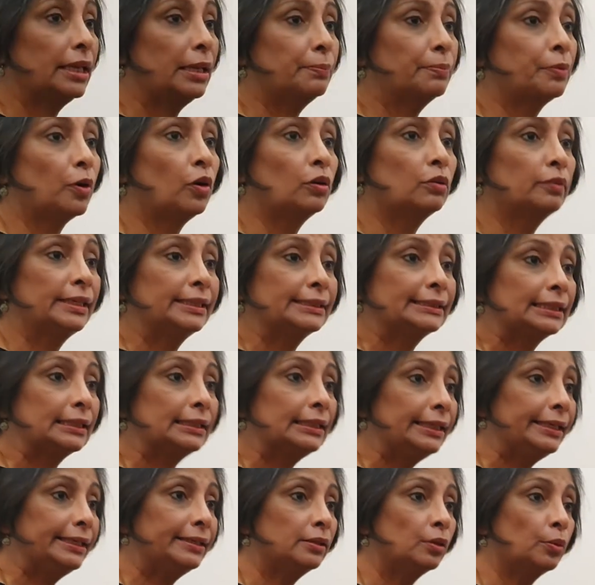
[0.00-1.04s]
keep always the
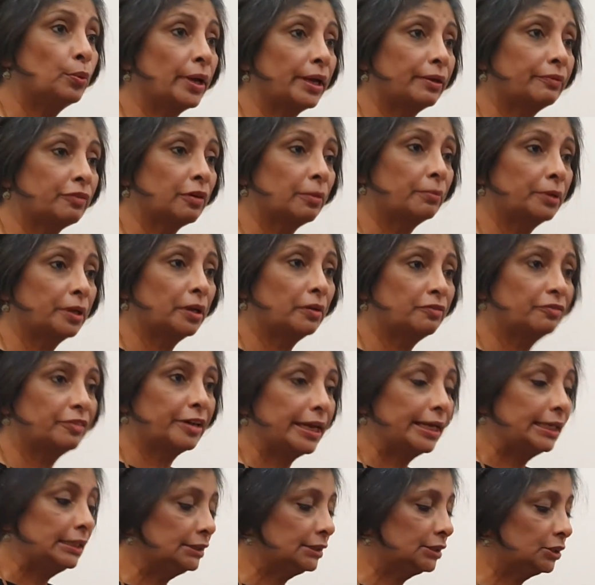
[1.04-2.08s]
lid away from your
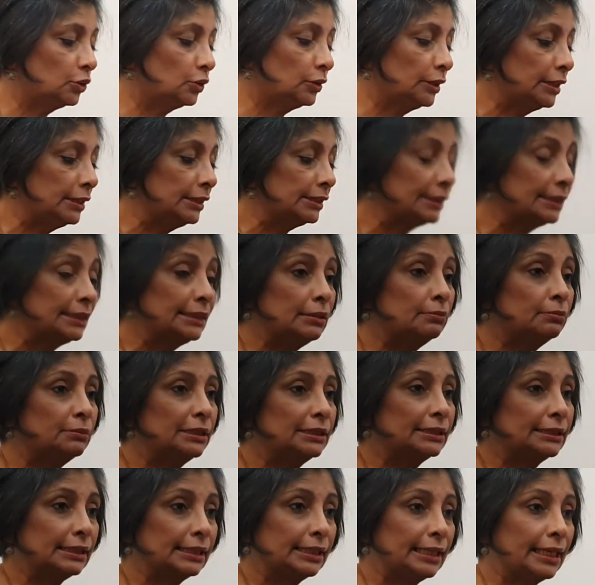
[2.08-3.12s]
face so that the steam
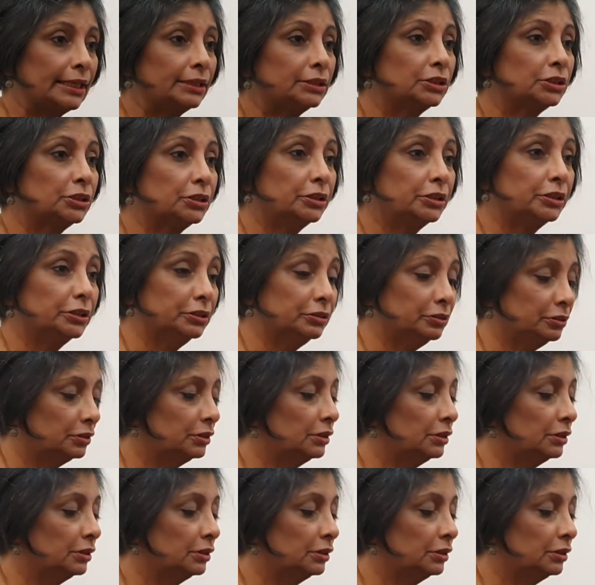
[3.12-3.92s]
doesn't get to you,